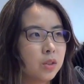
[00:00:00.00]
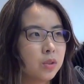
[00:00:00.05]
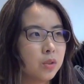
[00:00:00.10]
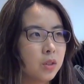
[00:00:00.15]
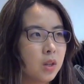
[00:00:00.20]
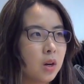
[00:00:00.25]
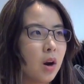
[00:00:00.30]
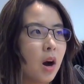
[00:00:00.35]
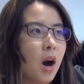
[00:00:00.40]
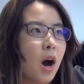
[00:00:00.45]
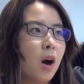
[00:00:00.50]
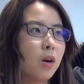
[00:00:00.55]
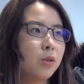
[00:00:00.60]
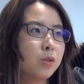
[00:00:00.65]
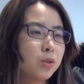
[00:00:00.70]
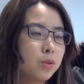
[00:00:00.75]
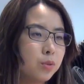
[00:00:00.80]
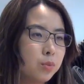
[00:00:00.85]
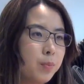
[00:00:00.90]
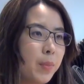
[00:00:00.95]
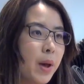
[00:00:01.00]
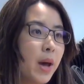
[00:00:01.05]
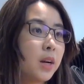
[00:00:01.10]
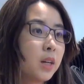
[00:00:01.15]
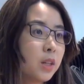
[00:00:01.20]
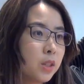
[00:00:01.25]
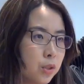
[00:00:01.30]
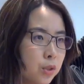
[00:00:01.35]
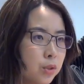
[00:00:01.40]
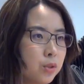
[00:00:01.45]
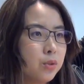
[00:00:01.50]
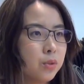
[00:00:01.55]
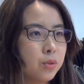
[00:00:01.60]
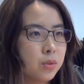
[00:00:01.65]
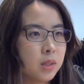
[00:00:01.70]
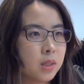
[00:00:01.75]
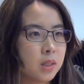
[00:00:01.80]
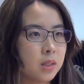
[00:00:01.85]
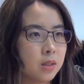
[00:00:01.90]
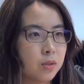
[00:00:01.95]
know how to better
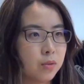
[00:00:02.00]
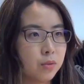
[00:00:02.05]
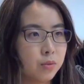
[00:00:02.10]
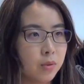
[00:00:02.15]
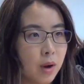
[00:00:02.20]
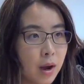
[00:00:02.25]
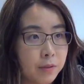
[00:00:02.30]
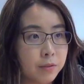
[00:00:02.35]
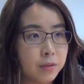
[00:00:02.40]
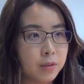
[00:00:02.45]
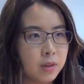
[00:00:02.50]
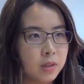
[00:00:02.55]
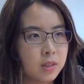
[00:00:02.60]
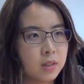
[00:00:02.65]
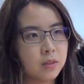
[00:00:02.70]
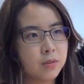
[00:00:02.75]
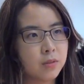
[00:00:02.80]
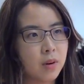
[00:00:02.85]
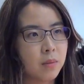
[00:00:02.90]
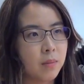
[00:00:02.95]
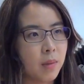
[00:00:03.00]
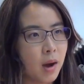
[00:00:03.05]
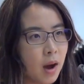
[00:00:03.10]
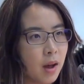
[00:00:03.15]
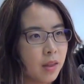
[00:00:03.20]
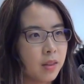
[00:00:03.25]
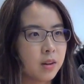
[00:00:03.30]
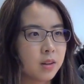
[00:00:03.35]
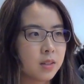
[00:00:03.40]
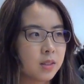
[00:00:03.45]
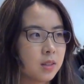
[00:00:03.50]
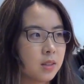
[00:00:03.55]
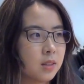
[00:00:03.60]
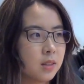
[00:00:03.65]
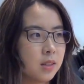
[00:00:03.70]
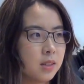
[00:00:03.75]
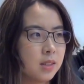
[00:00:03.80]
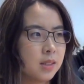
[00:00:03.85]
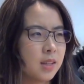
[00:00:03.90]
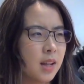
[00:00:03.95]
use the reference from others
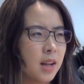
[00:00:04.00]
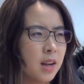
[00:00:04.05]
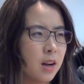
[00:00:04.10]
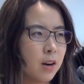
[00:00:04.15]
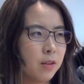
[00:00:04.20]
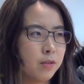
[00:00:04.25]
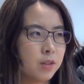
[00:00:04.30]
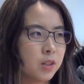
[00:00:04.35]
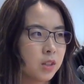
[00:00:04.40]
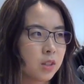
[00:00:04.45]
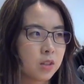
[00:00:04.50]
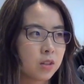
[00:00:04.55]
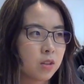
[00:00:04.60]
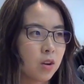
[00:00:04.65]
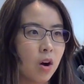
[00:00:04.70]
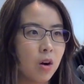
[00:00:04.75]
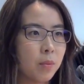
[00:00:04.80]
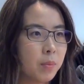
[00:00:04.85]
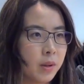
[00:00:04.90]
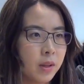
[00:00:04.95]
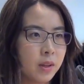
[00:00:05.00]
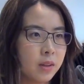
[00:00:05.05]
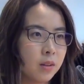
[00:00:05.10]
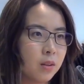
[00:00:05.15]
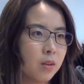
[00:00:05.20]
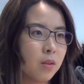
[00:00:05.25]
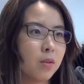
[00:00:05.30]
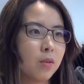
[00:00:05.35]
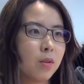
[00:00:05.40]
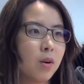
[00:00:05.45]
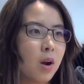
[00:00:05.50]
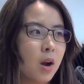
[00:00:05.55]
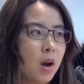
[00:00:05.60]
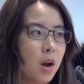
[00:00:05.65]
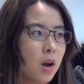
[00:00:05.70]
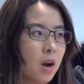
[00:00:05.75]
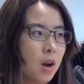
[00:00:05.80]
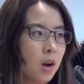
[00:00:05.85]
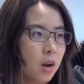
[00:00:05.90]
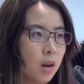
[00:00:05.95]
instead of just copying
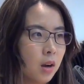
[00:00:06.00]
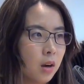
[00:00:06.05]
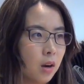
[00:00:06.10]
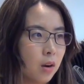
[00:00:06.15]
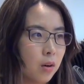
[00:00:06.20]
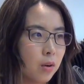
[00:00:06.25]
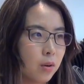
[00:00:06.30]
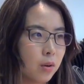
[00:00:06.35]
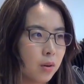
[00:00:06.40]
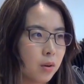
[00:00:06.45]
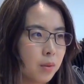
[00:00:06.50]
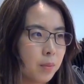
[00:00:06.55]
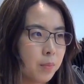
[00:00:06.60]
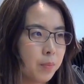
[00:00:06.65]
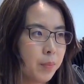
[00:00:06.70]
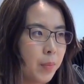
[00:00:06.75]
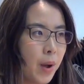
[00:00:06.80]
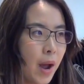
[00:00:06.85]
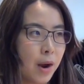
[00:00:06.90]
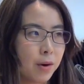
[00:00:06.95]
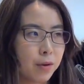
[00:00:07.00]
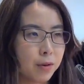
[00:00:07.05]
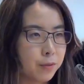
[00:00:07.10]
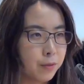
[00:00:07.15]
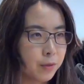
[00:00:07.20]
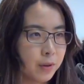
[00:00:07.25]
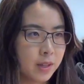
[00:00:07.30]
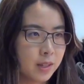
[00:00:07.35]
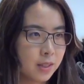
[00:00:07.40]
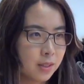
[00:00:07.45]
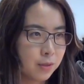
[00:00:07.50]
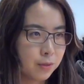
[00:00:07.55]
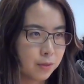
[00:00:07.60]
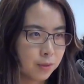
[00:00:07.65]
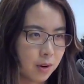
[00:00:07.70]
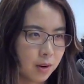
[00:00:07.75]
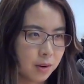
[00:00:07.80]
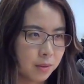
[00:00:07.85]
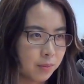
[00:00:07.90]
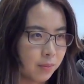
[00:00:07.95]
or paraphrase
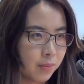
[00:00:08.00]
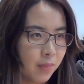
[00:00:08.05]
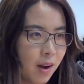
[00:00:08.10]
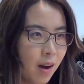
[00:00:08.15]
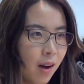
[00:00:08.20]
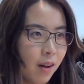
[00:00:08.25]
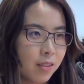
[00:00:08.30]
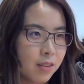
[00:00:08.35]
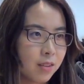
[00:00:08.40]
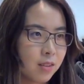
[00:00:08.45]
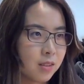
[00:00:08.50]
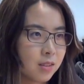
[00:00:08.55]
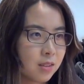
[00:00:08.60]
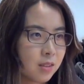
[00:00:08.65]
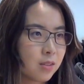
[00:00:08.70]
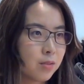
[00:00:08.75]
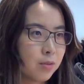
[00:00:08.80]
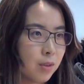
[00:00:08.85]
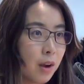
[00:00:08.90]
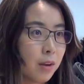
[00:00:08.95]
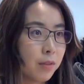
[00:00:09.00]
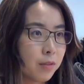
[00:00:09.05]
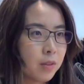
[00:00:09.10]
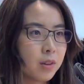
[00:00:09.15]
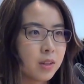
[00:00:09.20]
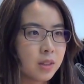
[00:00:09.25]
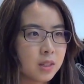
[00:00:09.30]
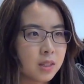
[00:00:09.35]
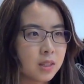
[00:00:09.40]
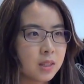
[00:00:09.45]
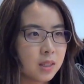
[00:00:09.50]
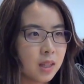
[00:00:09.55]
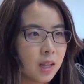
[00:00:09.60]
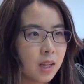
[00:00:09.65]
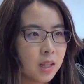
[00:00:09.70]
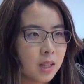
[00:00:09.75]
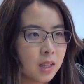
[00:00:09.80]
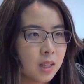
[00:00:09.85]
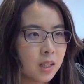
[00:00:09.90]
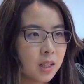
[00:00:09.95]
from others' reference. Yeah.